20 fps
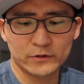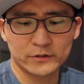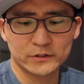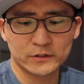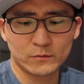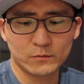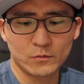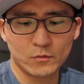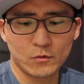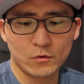was
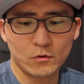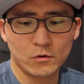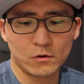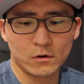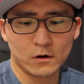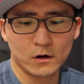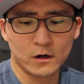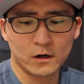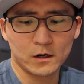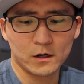a
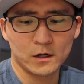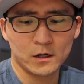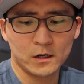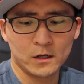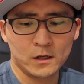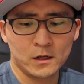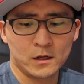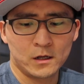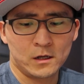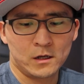more
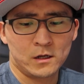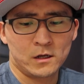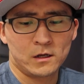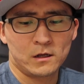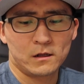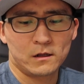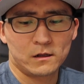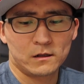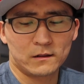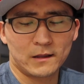
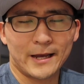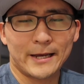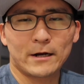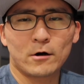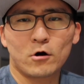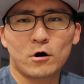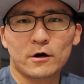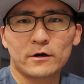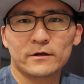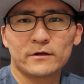
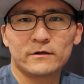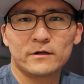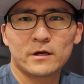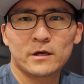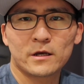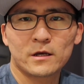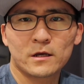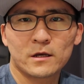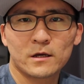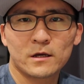lighthearted
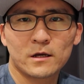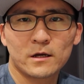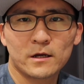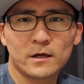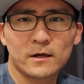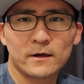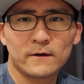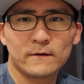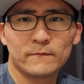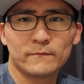
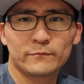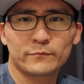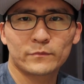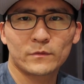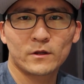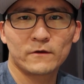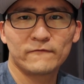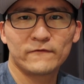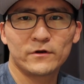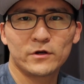
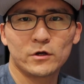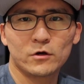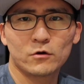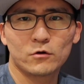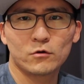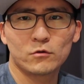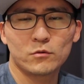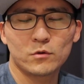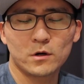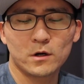
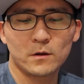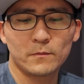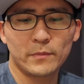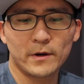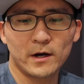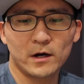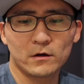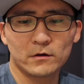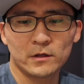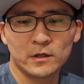video
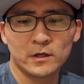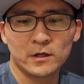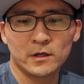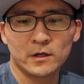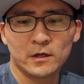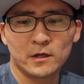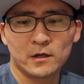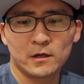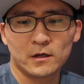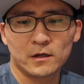about
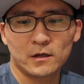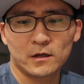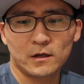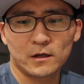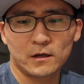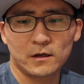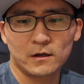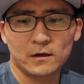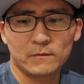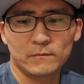
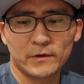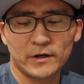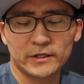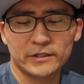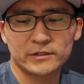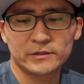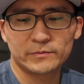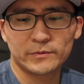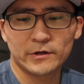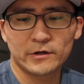my
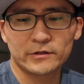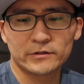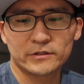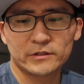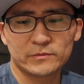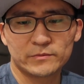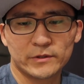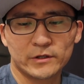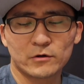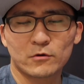
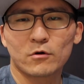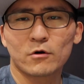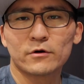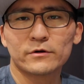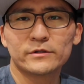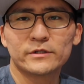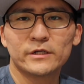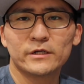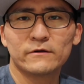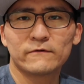experiences being
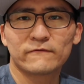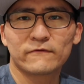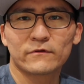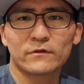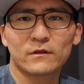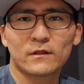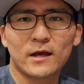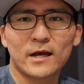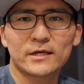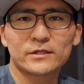quarantined for
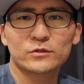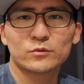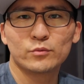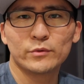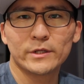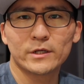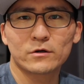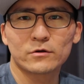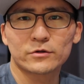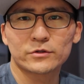the last
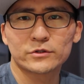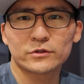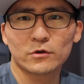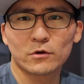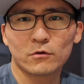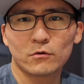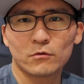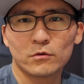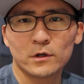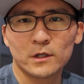week or
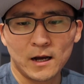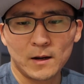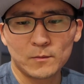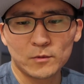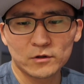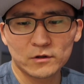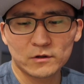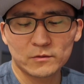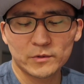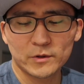so. I'm
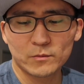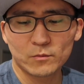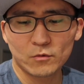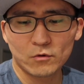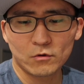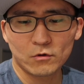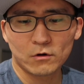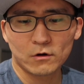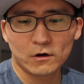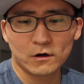a little bit
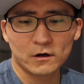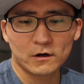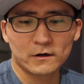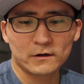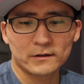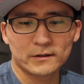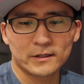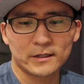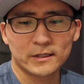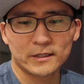
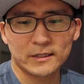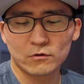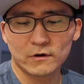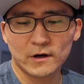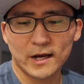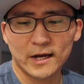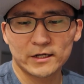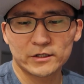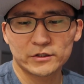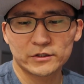more
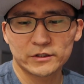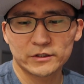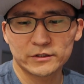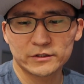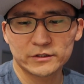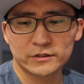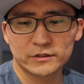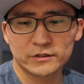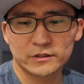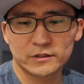
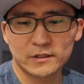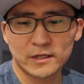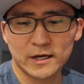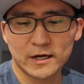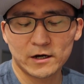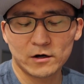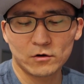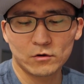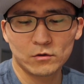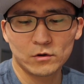anxious
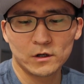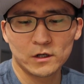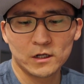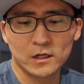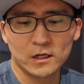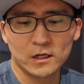now